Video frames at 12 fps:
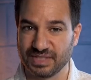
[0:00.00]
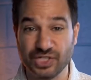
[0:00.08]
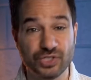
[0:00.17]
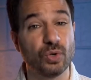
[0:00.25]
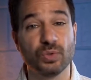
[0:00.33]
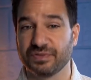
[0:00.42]
He
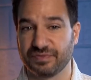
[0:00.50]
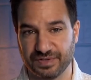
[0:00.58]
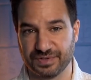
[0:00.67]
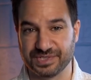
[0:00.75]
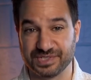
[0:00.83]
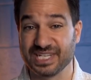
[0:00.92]
told the
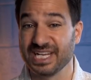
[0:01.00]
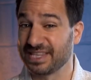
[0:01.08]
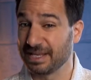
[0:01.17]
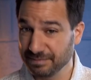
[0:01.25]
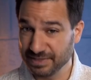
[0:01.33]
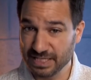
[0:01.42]
Pharisees
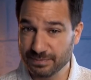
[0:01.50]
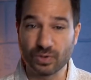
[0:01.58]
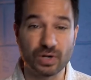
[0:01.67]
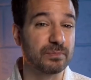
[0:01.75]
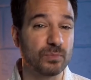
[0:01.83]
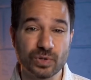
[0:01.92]
that people
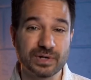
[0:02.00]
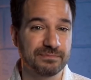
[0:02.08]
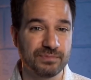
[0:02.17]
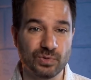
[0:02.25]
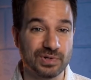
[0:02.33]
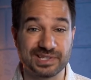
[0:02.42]
are more
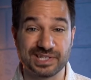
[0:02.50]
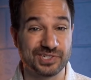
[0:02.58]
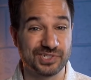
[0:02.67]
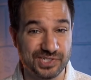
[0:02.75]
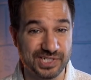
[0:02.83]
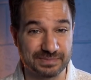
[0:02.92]
important than
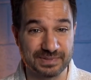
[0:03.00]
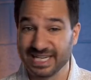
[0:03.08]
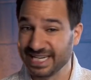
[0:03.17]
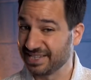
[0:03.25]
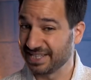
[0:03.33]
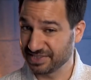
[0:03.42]
sheep
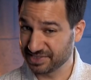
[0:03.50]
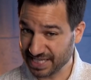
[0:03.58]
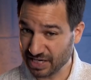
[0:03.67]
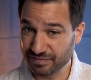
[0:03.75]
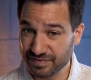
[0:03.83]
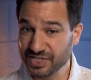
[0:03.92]
and that the
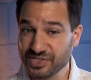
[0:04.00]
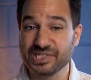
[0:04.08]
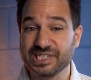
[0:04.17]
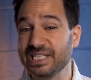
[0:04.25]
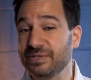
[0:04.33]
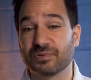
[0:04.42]

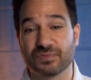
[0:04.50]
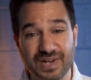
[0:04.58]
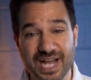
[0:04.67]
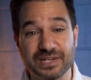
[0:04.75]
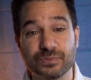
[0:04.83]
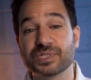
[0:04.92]
salvation he
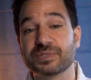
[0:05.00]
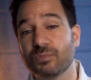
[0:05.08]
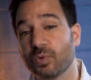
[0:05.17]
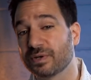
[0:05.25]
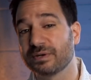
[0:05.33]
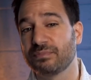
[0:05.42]
provided was
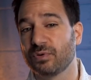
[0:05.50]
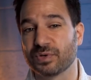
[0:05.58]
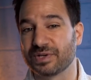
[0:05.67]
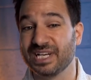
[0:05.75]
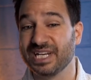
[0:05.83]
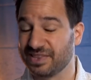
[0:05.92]
more
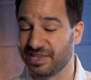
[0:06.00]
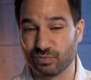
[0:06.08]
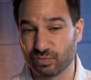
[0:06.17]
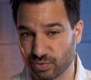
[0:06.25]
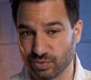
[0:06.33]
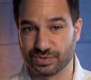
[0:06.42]
important
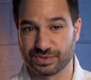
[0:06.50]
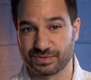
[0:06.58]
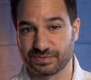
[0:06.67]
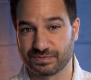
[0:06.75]
than rules.